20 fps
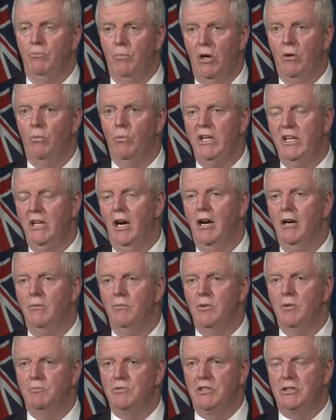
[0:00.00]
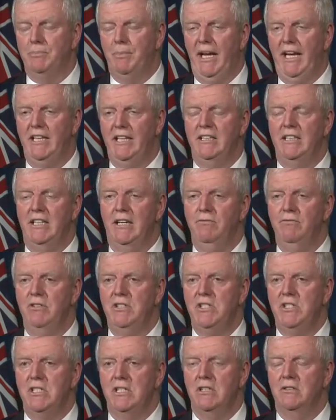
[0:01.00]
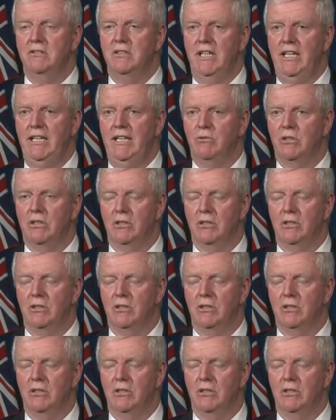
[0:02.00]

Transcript: But we are expanding every single day.